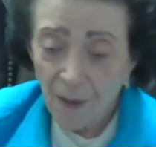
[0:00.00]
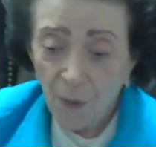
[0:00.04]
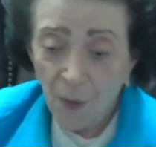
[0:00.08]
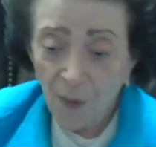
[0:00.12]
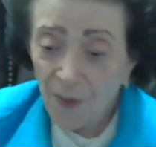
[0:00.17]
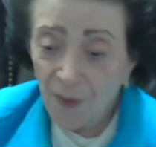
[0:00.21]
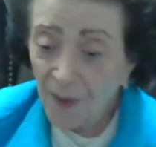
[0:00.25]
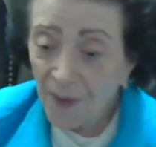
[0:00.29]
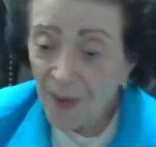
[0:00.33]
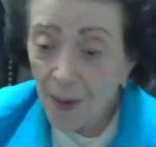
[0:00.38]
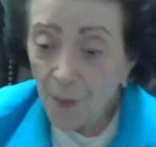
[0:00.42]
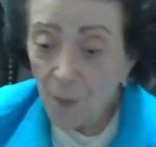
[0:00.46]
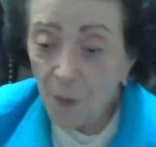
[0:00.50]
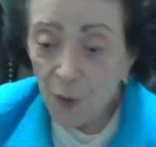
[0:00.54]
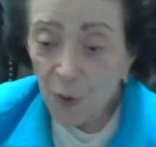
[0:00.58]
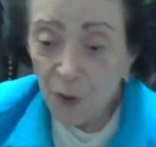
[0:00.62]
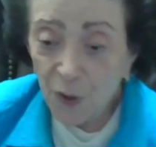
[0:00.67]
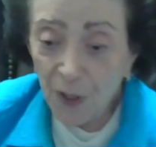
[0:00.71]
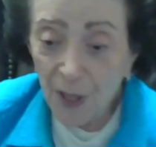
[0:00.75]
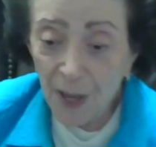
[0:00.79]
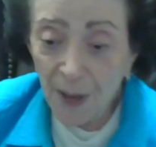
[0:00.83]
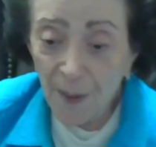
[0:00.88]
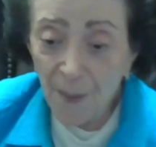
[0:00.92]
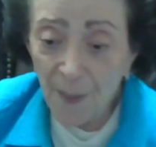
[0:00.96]
Well, that
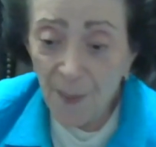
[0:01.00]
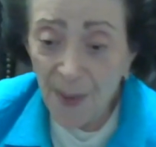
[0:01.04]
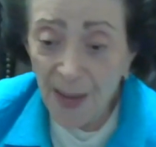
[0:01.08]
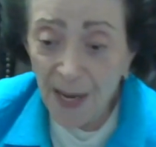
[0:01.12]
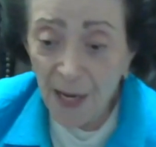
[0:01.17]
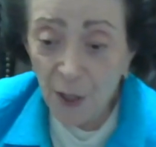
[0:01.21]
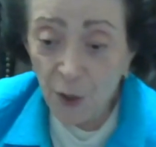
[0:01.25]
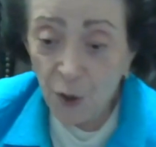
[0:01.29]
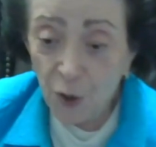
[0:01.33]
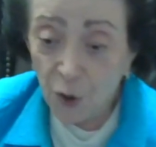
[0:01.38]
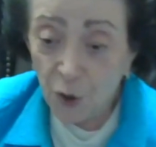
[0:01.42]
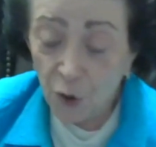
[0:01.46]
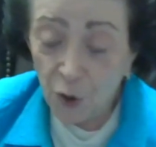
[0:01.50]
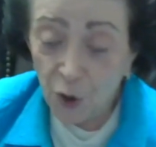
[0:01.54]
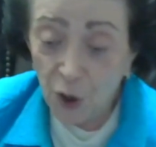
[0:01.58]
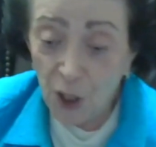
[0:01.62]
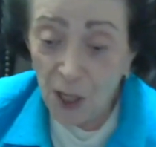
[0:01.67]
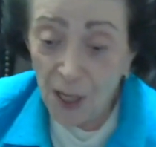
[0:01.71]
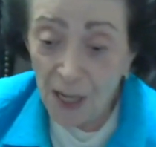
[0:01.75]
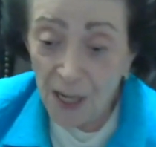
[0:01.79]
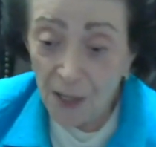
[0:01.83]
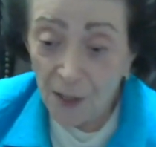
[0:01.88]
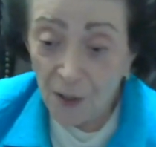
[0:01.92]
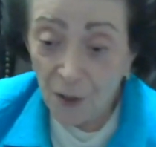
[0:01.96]
was a major
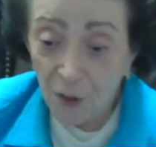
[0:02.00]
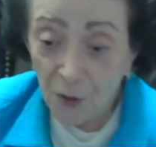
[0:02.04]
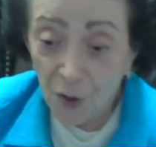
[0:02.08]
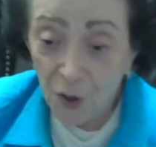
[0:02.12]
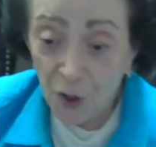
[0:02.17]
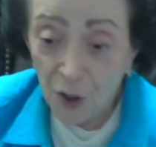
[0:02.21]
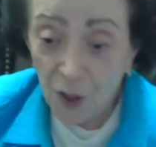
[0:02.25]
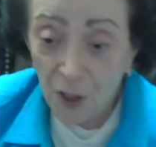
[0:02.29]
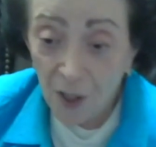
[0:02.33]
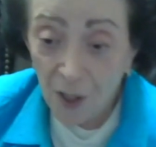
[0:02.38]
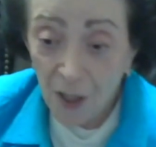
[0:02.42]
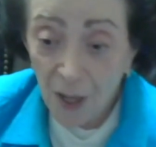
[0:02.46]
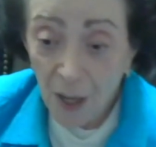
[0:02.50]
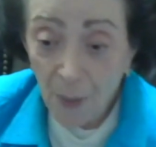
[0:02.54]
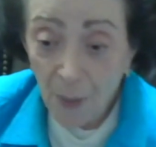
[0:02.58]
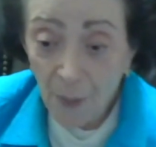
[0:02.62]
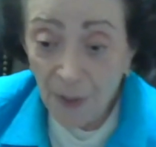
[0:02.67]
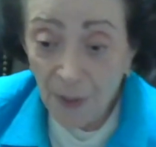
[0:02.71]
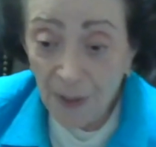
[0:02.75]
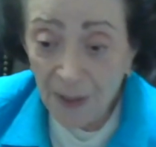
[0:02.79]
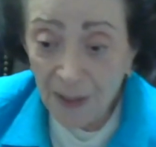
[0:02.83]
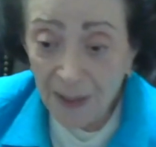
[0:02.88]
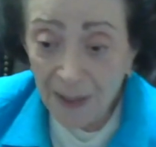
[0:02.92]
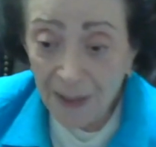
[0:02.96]
change,
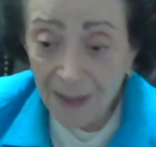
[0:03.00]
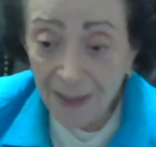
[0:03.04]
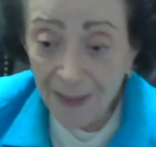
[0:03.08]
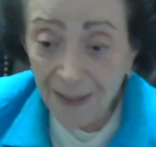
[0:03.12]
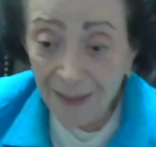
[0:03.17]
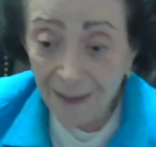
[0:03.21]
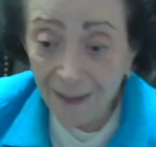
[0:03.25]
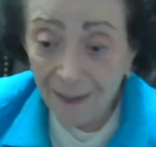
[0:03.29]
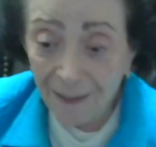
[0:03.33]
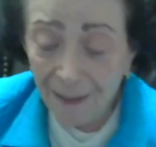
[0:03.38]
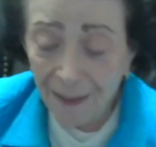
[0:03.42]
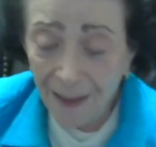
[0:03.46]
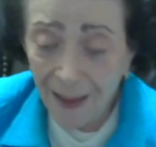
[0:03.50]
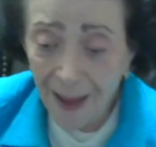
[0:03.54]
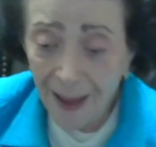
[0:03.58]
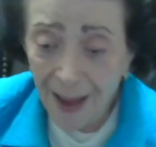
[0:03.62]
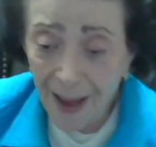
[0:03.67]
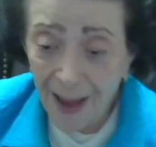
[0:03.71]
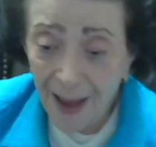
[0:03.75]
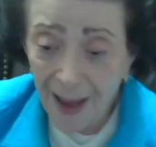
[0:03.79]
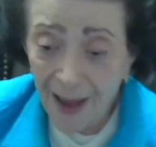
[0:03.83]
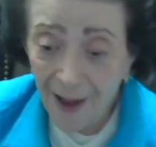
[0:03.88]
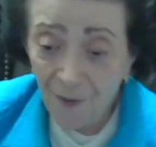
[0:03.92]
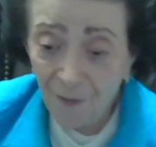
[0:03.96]
but still
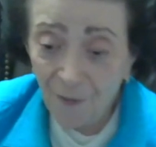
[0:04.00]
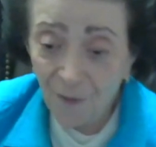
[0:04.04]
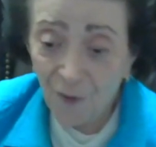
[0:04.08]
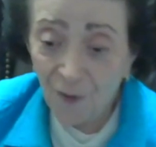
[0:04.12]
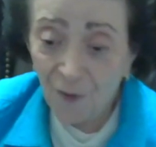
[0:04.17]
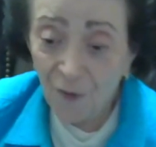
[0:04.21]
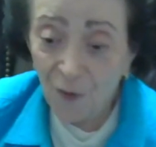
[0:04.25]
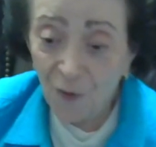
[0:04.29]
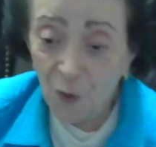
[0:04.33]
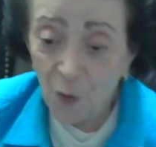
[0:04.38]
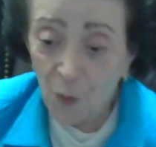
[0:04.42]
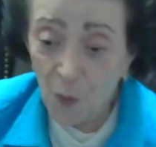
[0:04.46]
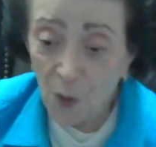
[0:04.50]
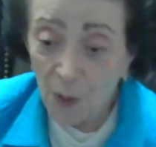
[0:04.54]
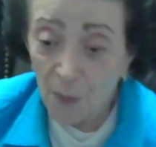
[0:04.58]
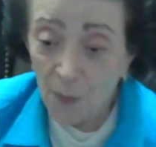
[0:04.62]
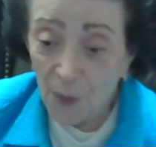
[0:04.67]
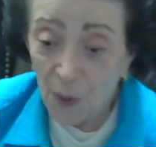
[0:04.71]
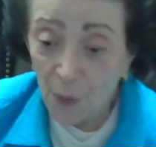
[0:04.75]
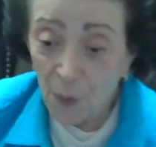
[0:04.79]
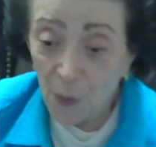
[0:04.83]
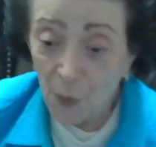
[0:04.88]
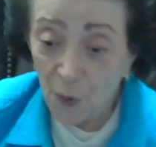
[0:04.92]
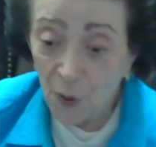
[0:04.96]
half of the
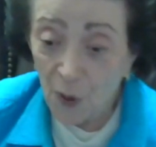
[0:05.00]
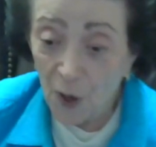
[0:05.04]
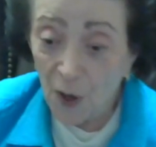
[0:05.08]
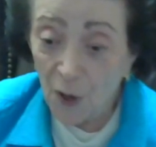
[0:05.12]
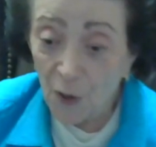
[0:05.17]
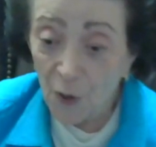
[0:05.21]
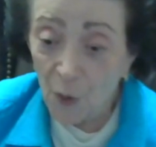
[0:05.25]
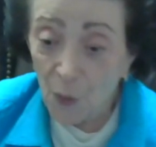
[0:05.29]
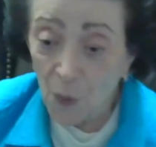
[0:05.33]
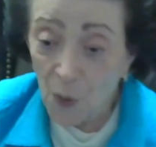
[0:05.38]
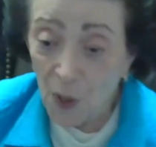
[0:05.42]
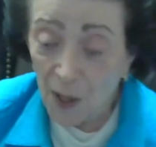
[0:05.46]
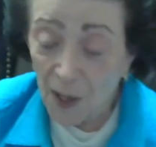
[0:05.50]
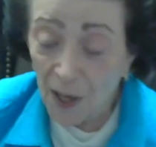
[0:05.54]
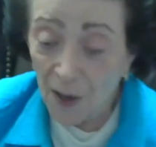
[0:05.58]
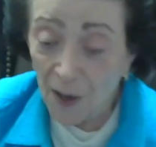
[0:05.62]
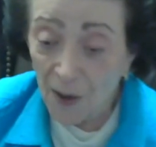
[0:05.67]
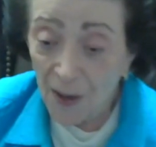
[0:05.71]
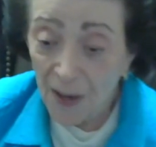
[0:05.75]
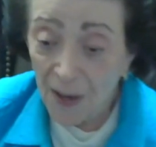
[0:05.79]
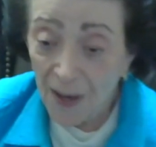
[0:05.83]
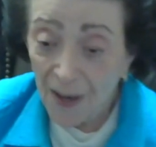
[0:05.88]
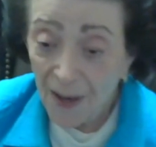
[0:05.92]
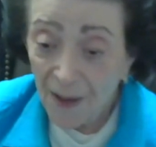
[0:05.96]
women were
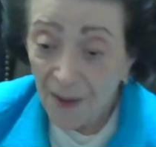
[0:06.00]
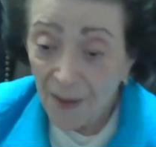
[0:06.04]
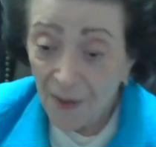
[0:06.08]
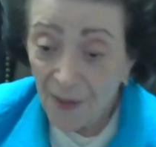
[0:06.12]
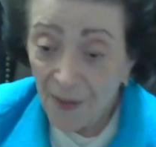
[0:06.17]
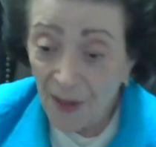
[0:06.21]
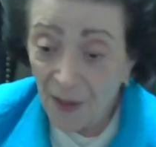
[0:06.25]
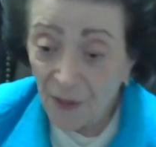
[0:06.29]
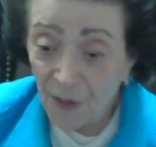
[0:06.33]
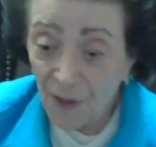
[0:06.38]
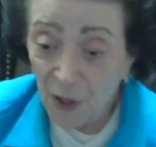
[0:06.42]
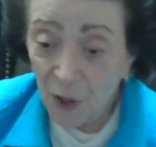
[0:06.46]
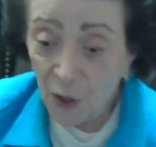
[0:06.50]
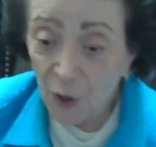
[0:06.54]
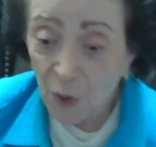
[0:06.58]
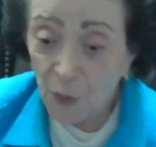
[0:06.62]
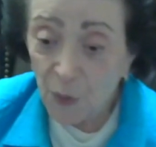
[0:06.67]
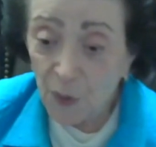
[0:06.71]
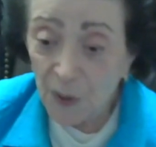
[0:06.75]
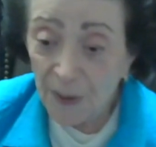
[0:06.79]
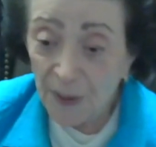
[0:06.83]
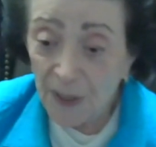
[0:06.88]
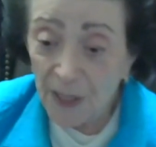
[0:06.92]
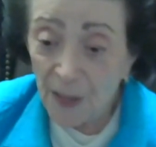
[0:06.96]
unaware that this
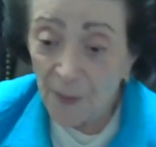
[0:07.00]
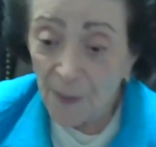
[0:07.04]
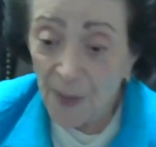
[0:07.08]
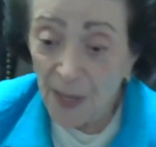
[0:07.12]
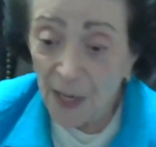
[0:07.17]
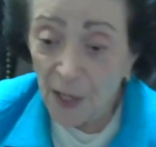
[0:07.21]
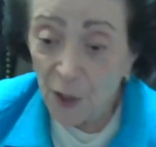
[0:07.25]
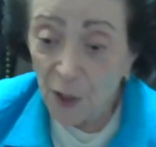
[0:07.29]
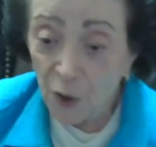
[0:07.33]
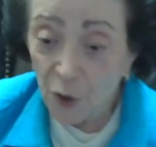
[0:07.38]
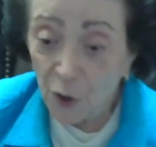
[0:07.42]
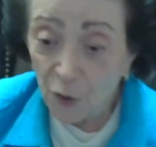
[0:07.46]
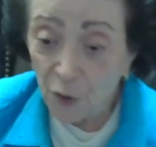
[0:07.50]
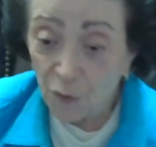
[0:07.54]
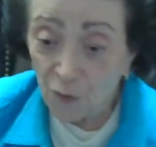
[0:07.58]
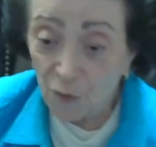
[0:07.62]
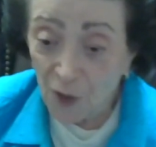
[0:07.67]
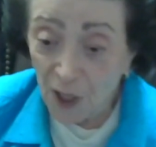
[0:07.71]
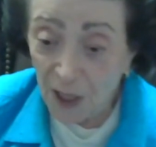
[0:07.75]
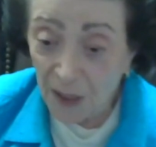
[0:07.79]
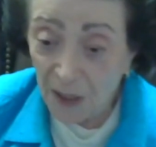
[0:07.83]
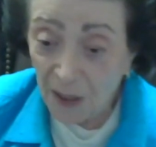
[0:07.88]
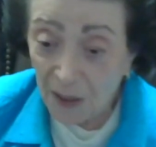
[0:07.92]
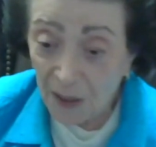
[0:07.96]
was their major
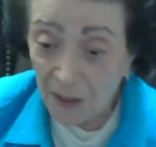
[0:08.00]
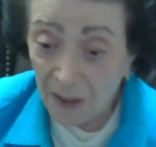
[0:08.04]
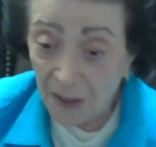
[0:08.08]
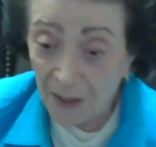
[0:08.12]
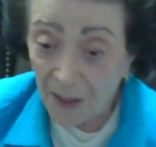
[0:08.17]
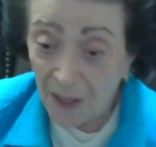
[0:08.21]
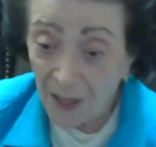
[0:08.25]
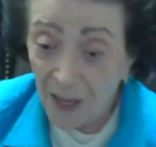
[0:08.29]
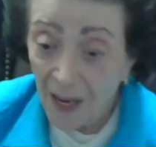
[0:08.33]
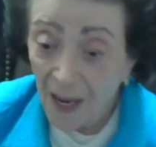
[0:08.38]
risk.